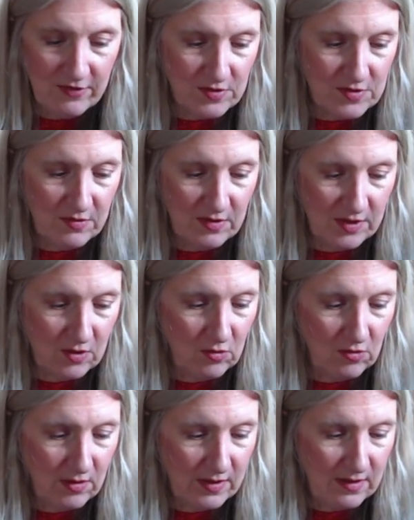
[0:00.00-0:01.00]
It was really
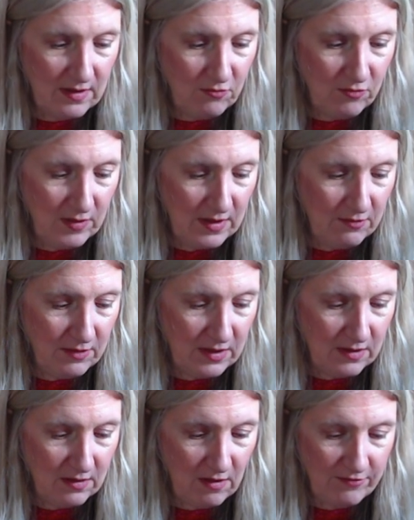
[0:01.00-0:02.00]
cool. I really,
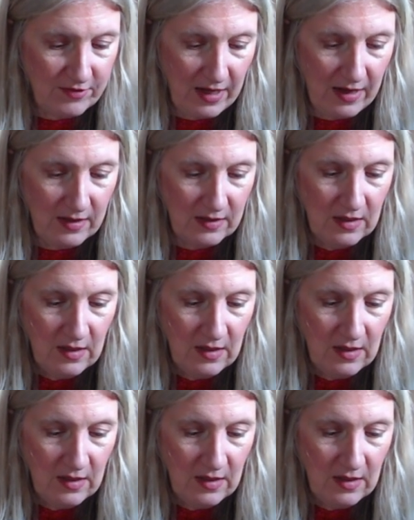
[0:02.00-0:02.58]
really loved that.